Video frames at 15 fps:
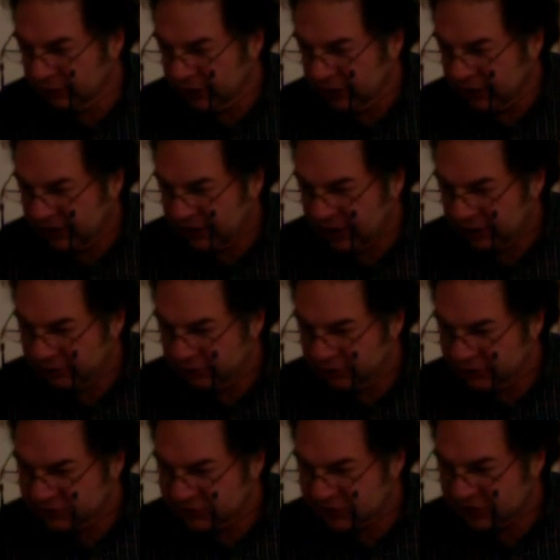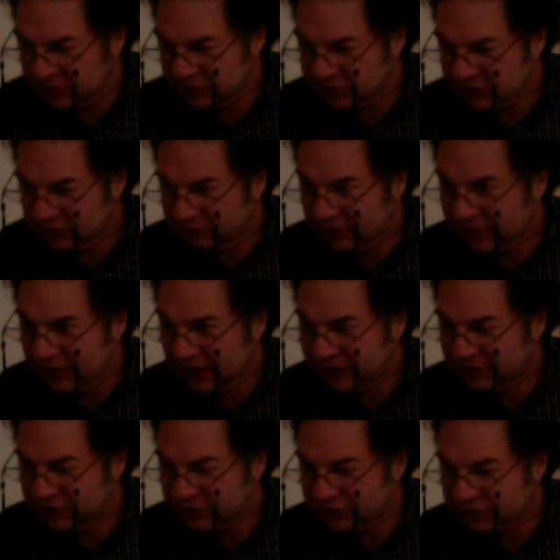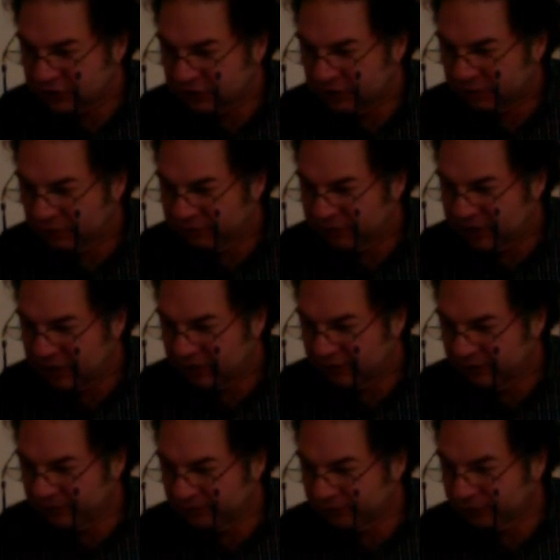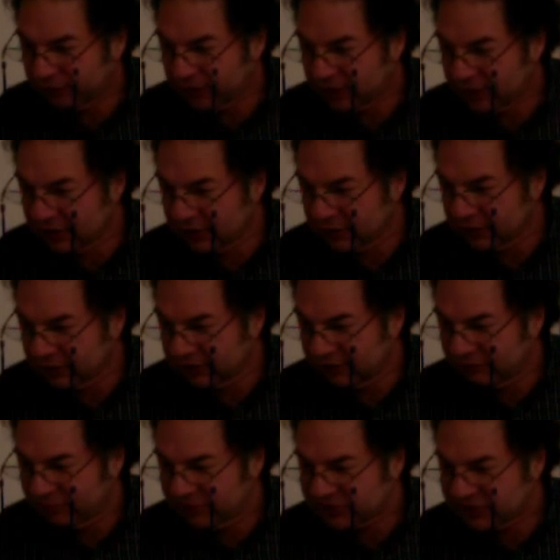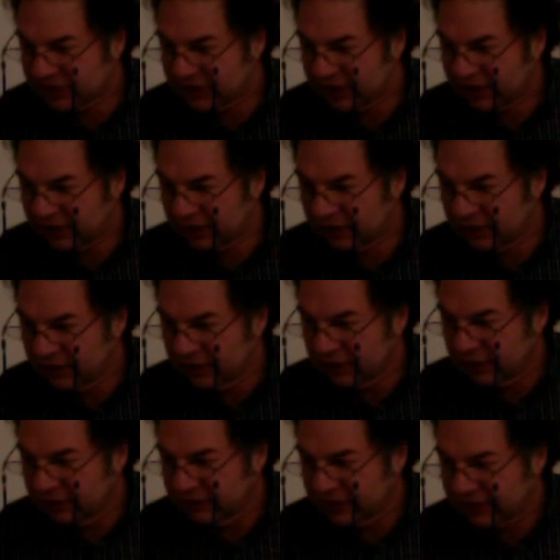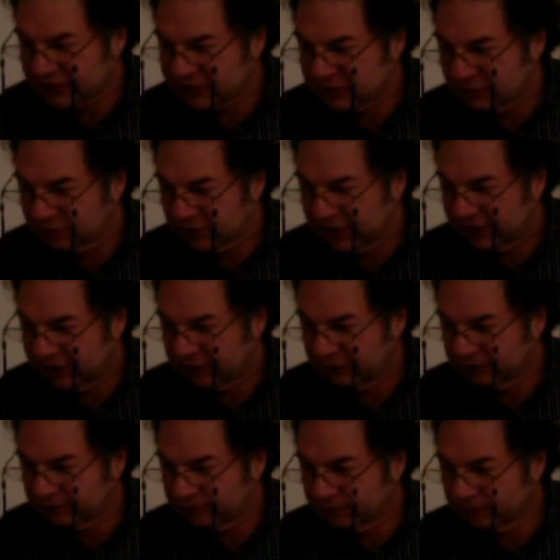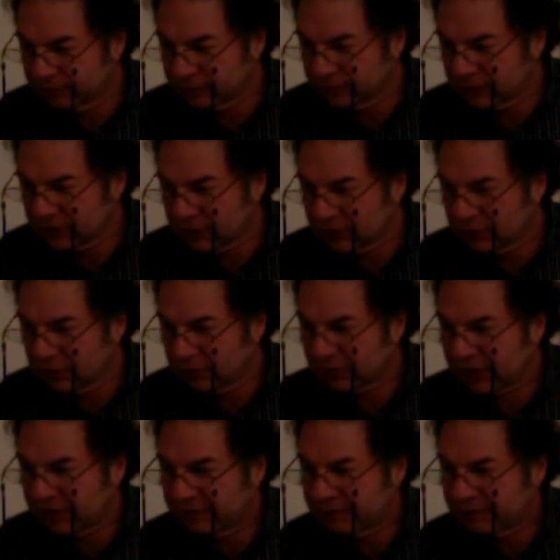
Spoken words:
And now you can you see the red line that just showed up over here? Everybody see that? That's the bleed. Okay?